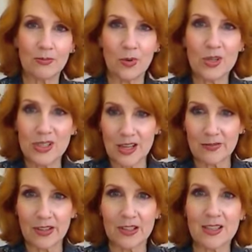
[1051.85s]
Where's
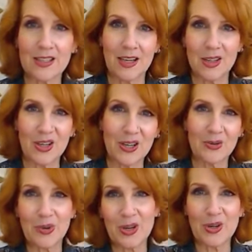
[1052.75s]
that phenoxyethanol?
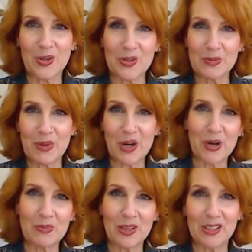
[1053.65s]
Where are those
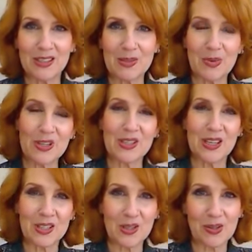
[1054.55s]
parabens? Where's
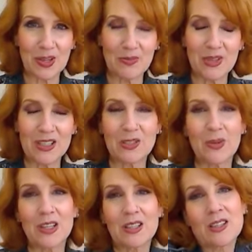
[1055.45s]
that sodium
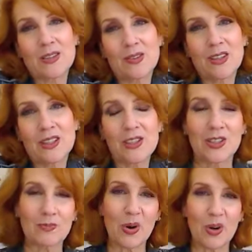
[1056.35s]
benzoate? So it's
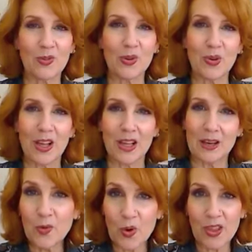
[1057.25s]
just part of who I
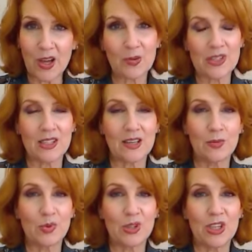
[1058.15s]
am. For that reason, I
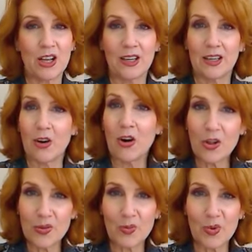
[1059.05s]
appreciated
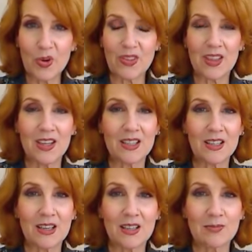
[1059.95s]
all the more that
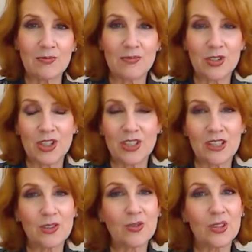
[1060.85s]
Brigitte
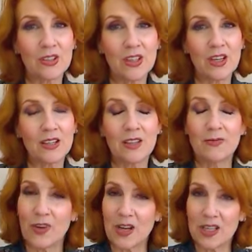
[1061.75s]
and Cornelia
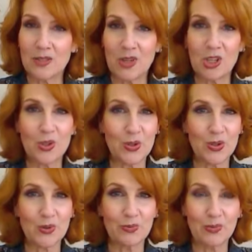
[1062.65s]
invited me
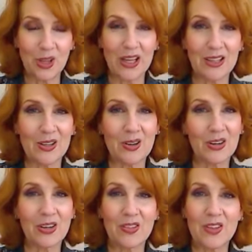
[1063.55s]
to play along
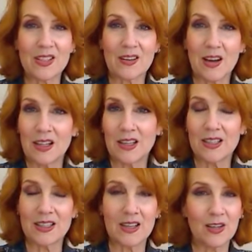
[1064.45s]
on this
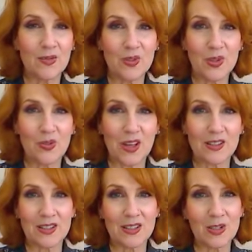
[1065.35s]
highlights of
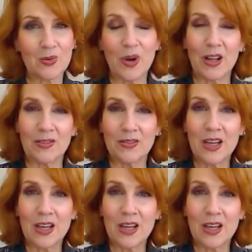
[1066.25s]
2012